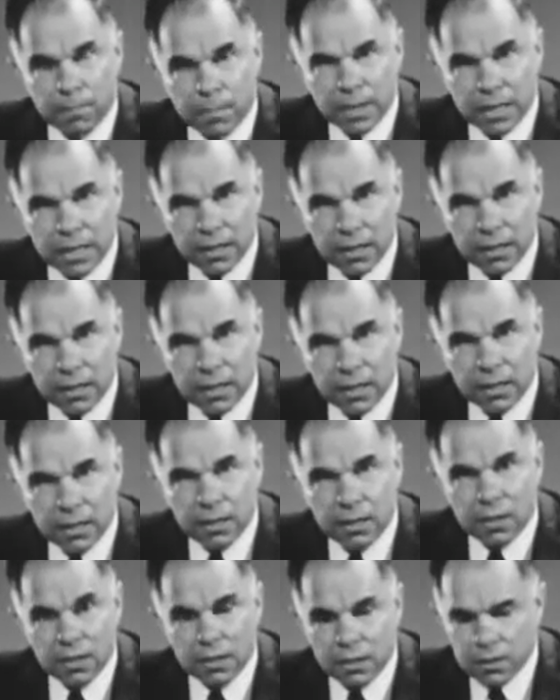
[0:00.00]

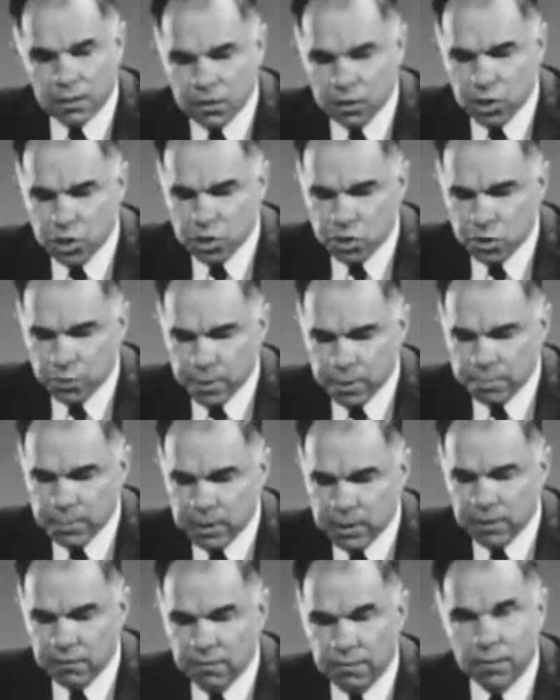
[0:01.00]
mainly
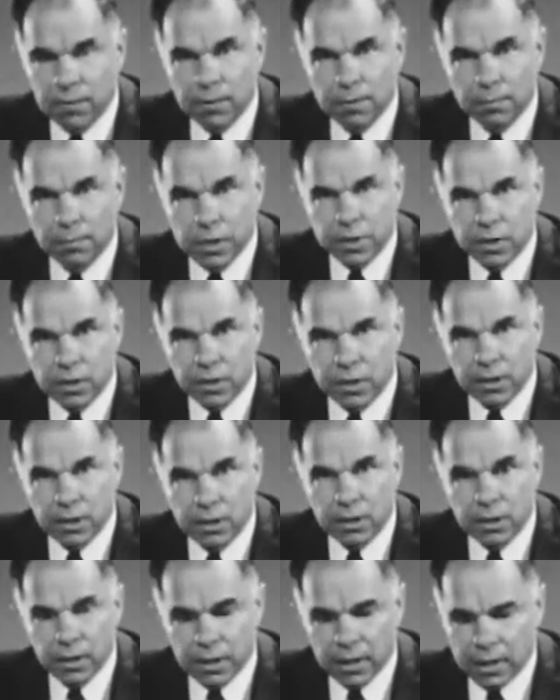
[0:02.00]
descriptive
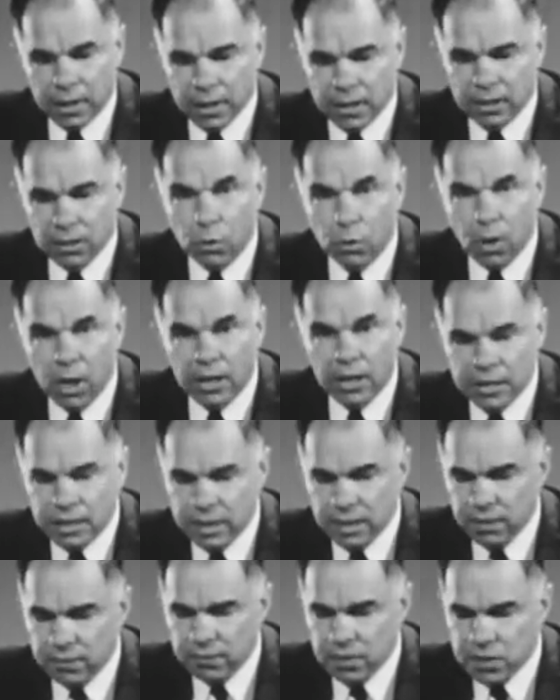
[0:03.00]
material and
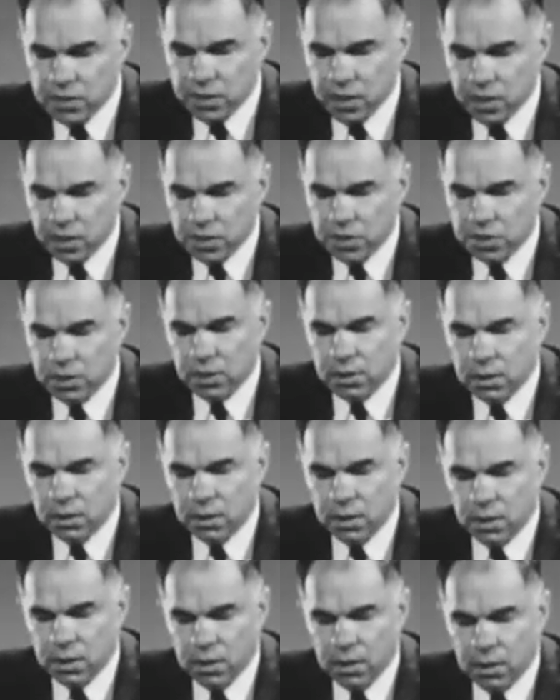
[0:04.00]
qualitative discussion.
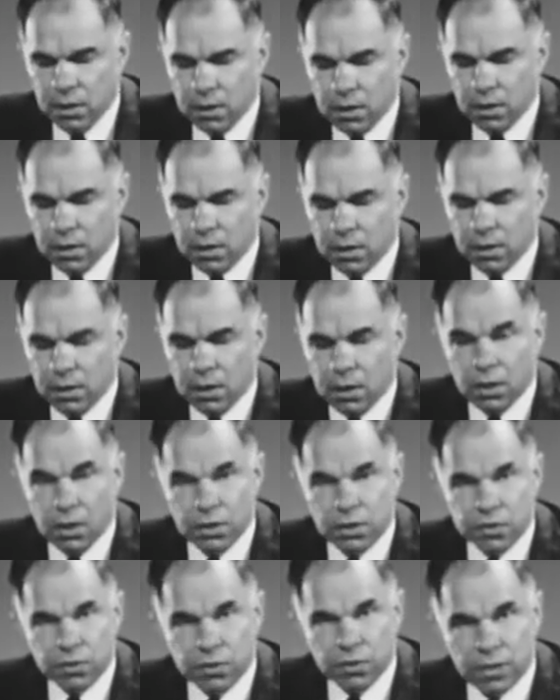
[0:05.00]
Uh,
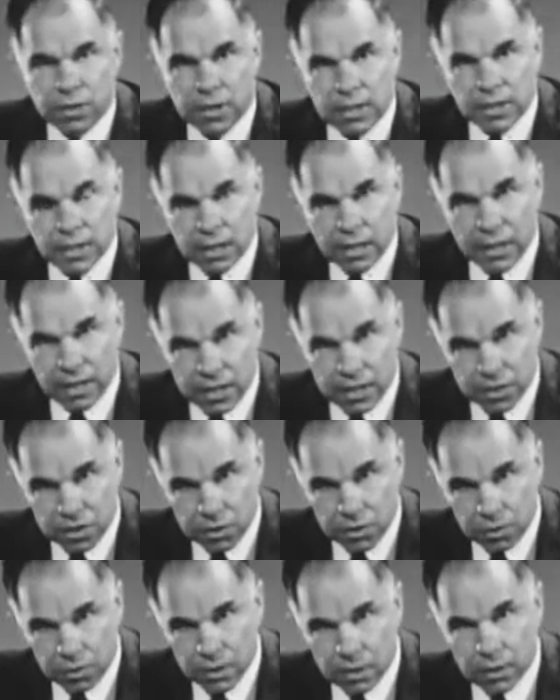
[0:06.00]
also, the high
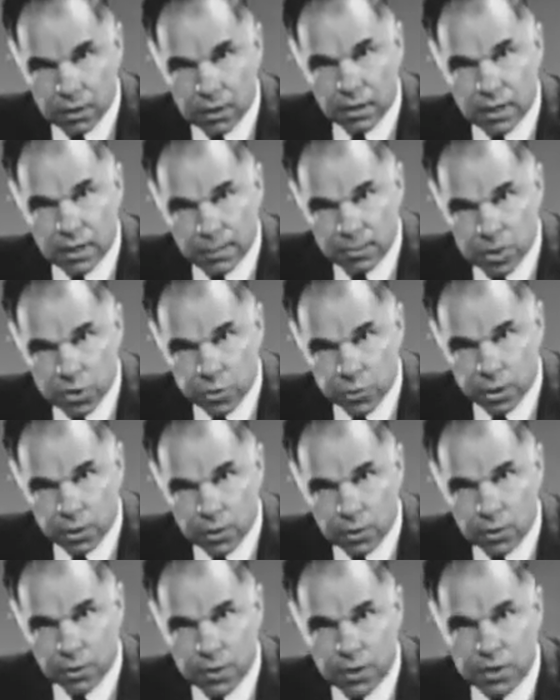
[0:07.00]
school chemistry
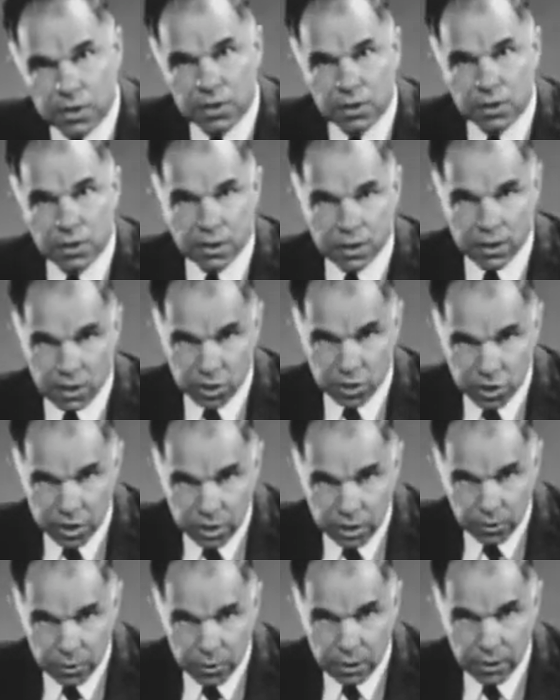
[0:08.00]
course uh, in
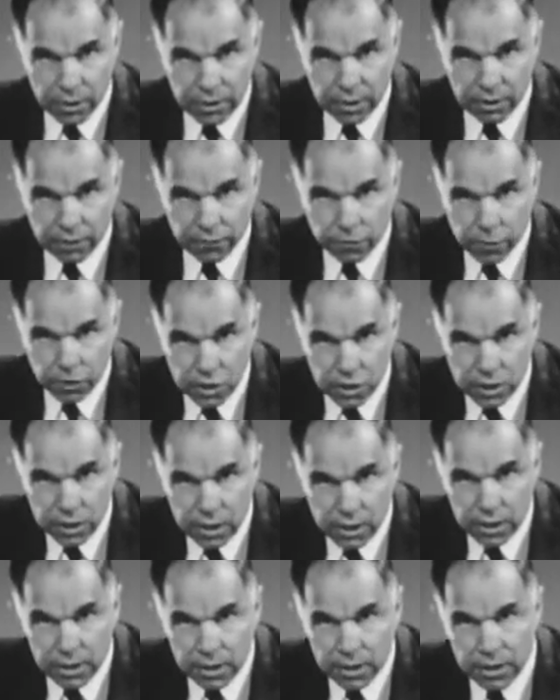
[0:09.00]
general, and
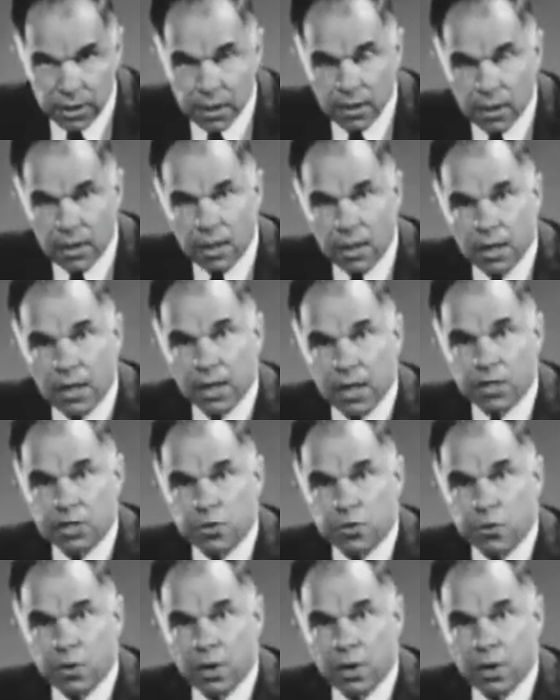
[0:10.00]
unfortunately, has